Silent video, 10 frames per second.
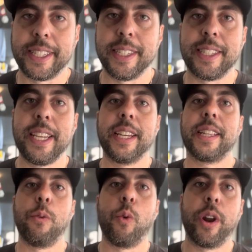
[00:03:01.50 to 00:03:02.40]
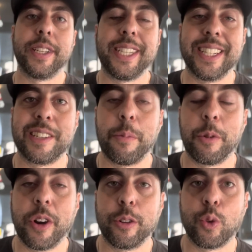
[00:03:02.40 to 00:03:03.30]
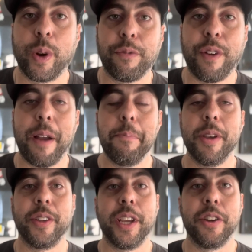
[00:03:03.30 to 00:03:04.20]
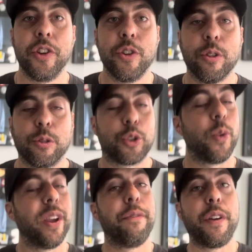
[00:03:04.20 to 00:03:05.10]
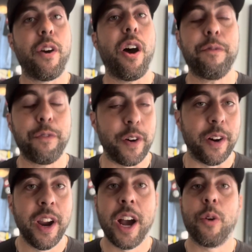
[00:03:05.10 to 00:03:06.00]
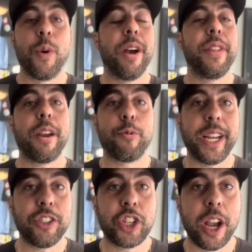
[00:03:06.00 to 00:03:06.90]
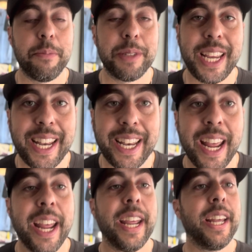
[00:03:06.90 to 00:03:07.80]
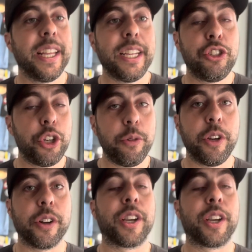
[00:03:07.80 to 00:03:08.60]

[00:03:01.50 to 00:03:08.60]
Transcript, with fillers: to see it. They want to see it somewhere around 25 million euros. So if an offer around that range comes in, Illing Jr.